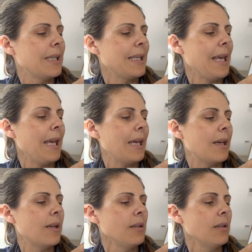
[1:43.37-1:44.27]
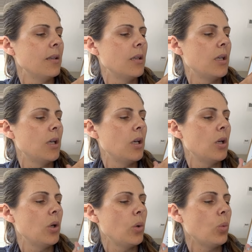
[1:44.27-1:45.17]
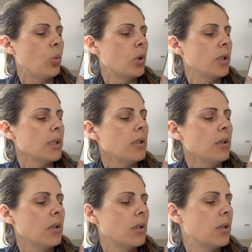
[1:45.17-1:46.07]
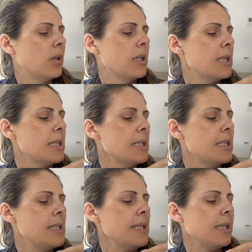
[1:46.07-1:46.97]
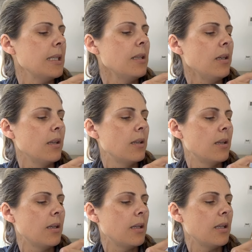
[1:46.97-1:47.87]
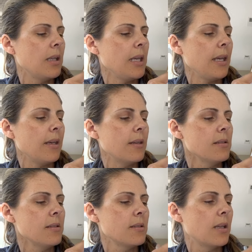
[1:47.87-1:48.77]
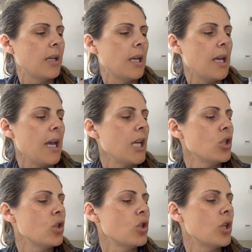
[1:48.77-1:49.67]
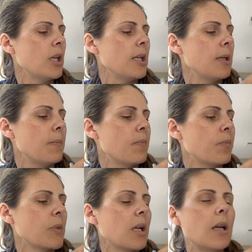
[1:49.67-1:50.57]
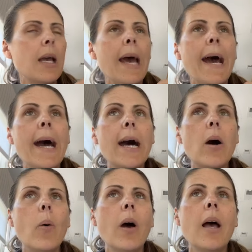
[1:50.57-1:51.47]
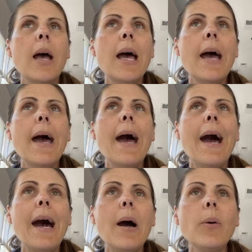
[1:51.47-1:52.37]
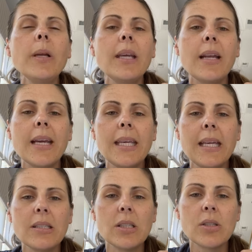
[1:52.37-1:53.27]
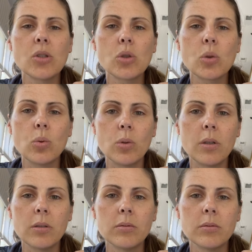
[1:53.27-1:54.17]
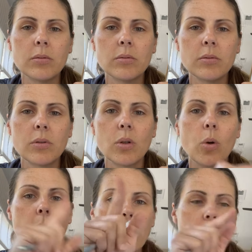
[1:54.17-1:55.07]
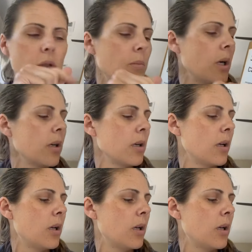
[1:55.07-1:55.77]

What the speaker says: can, would, did, is, and should. How? How can I get to school? Question mark.